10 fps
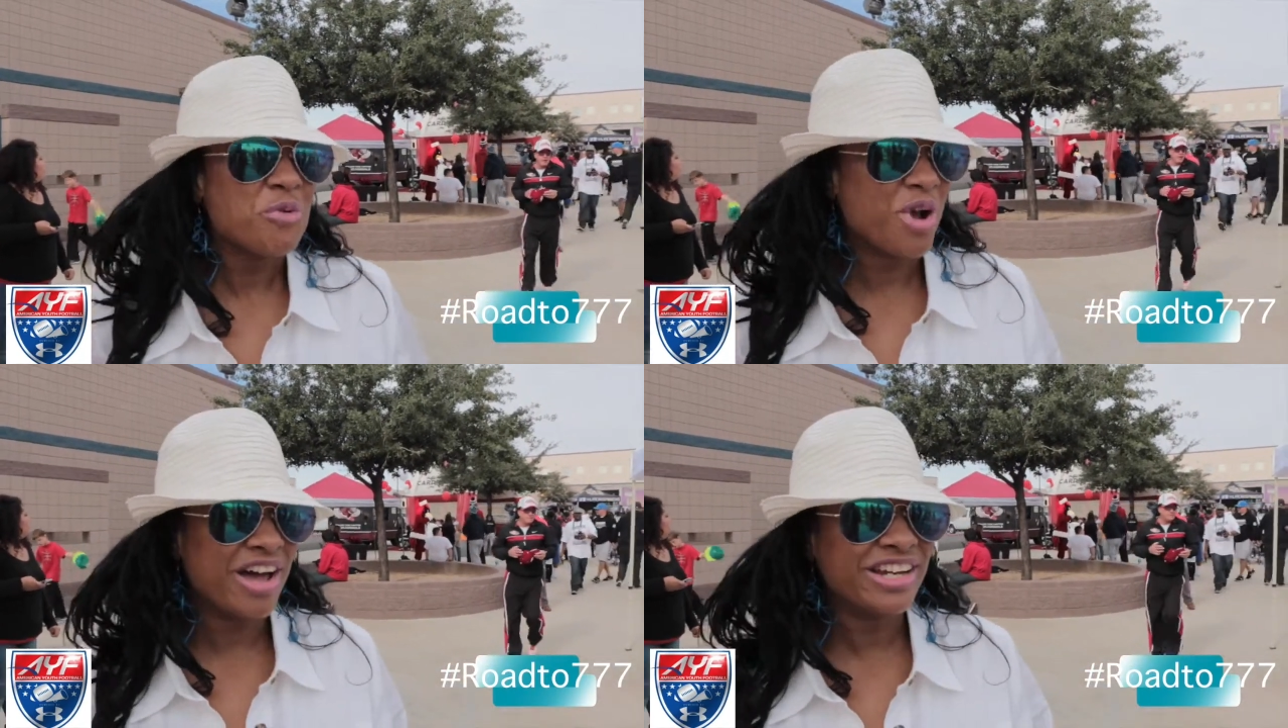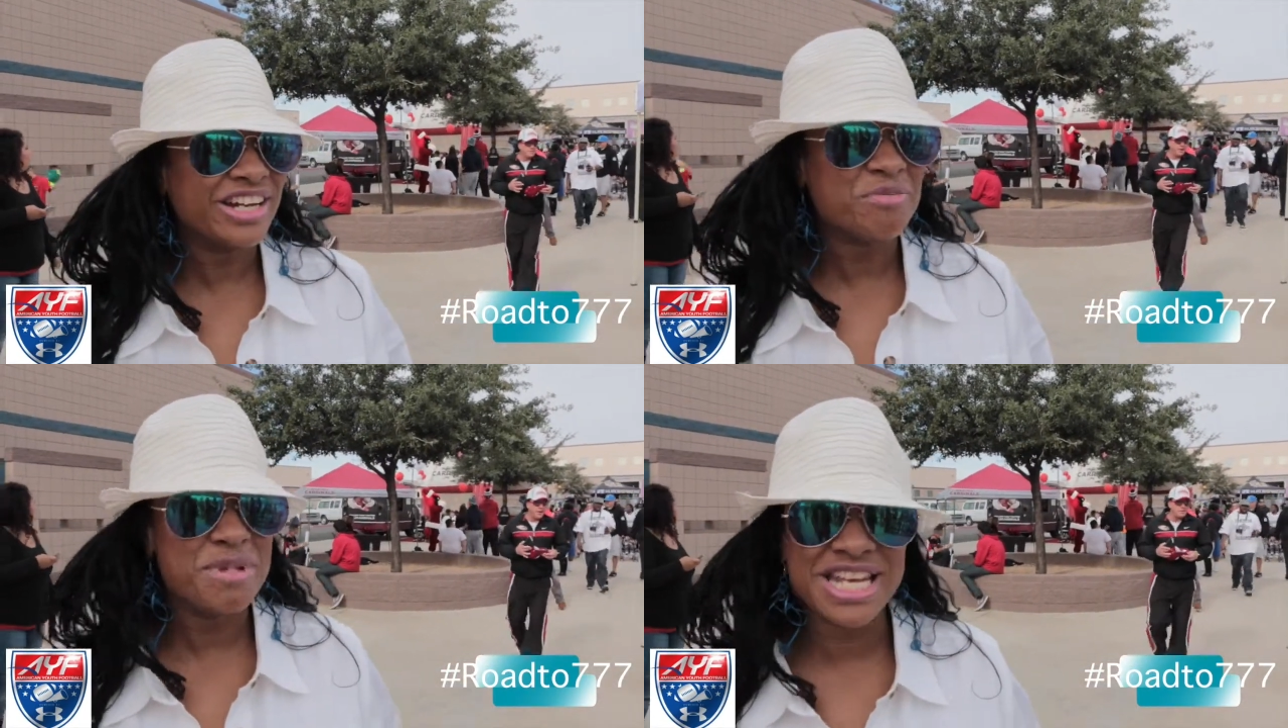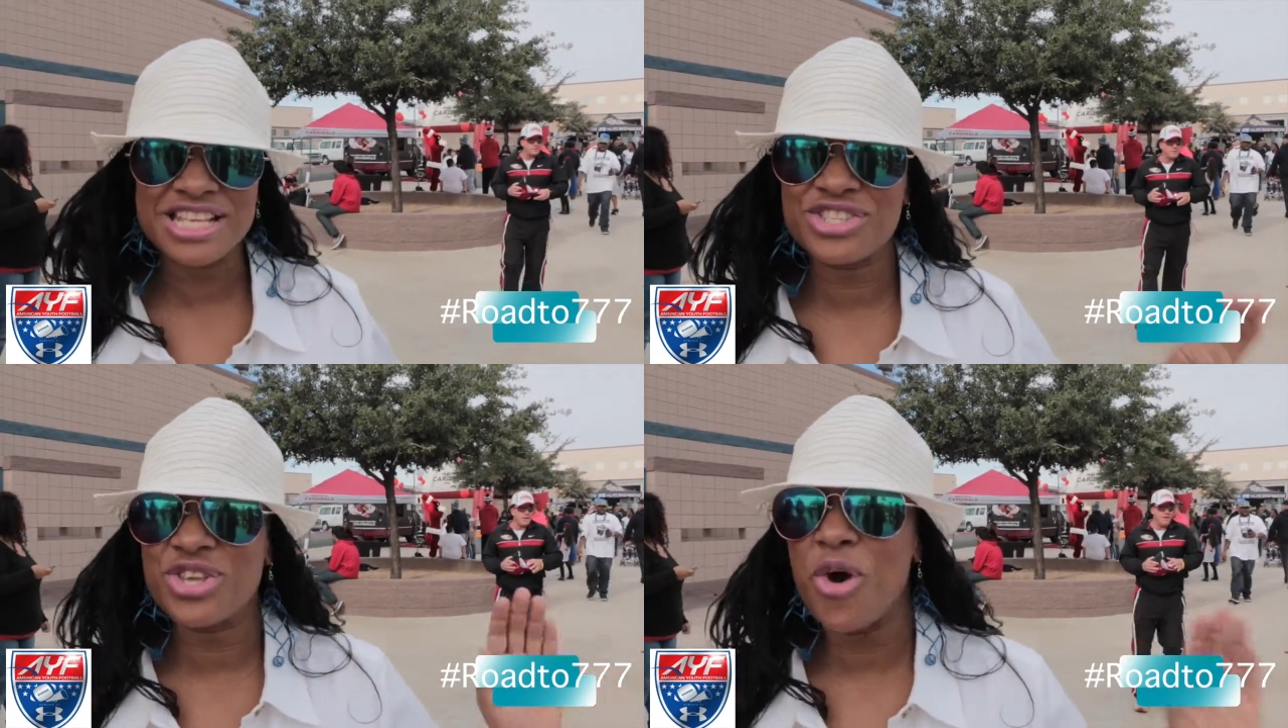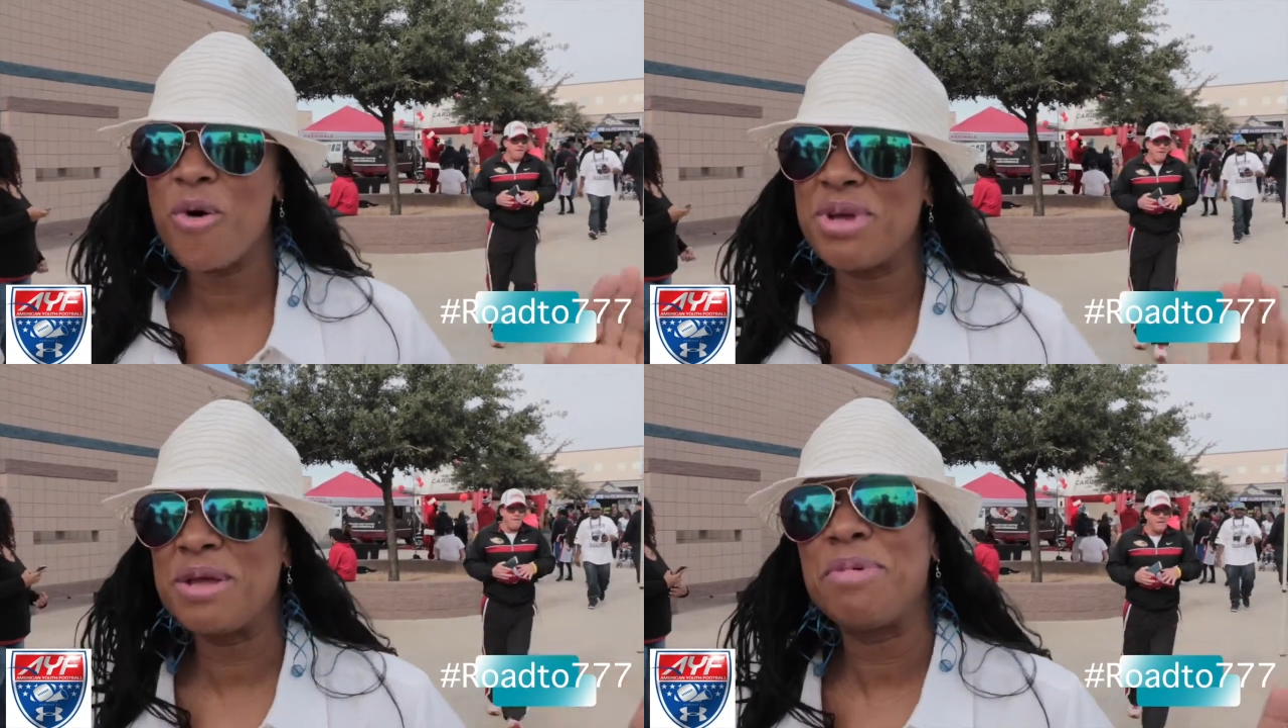We're out here meeting so
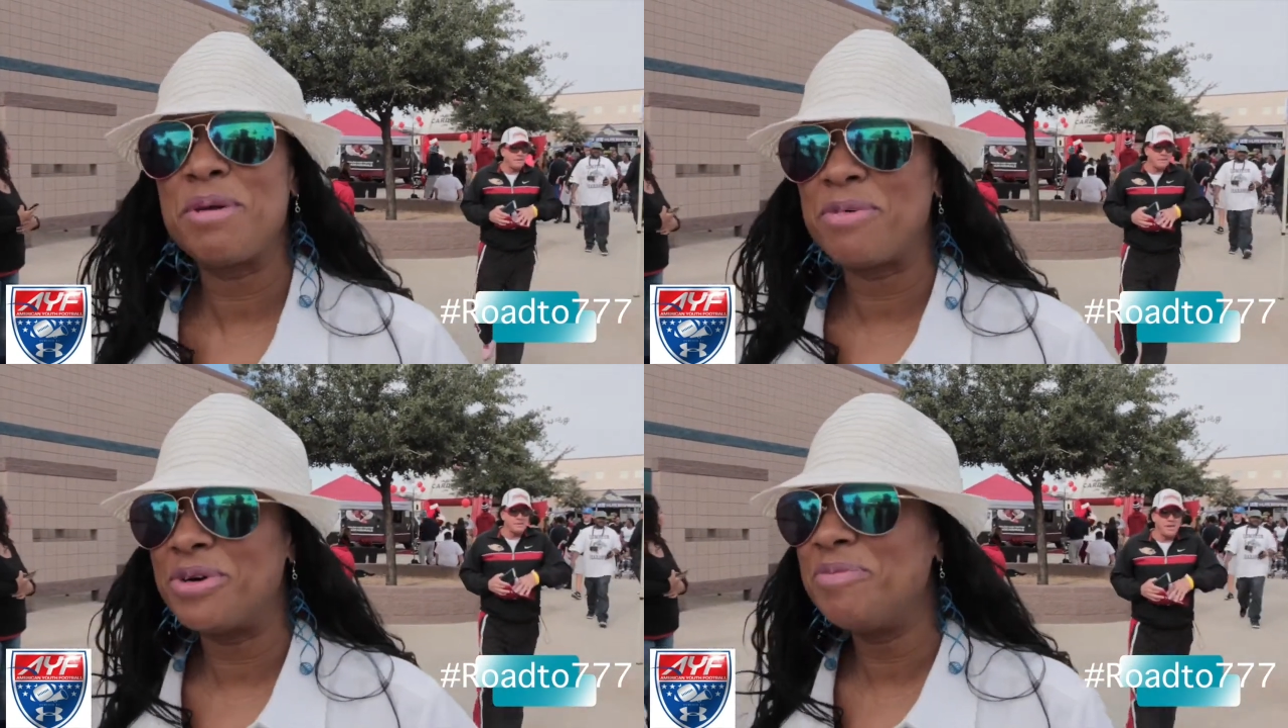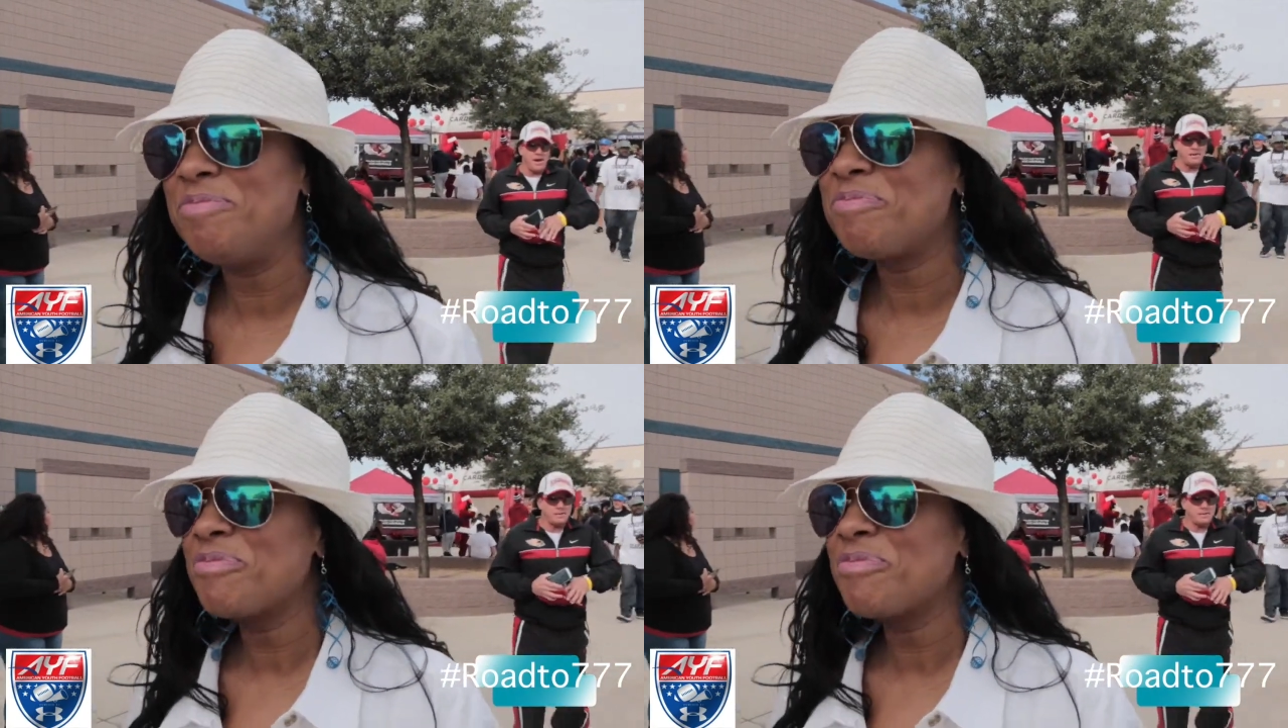many people.